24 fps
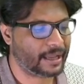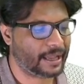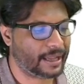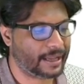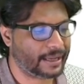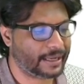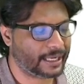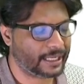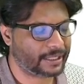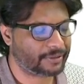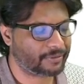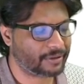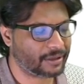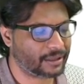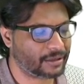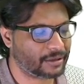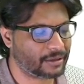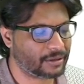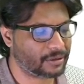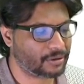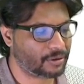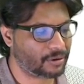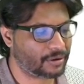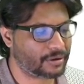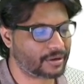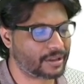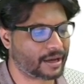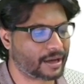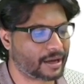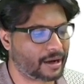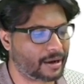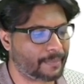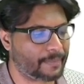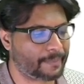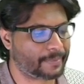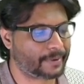it will load the
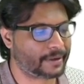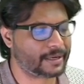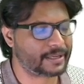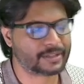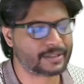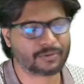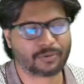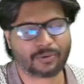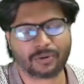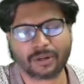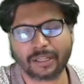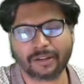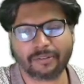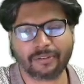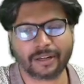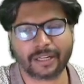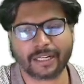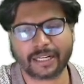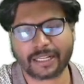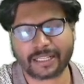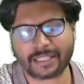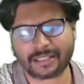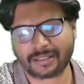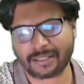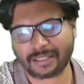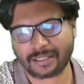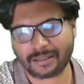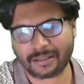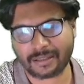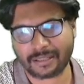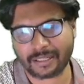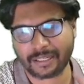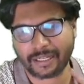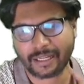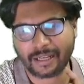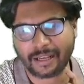components only when it's
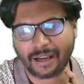necessary,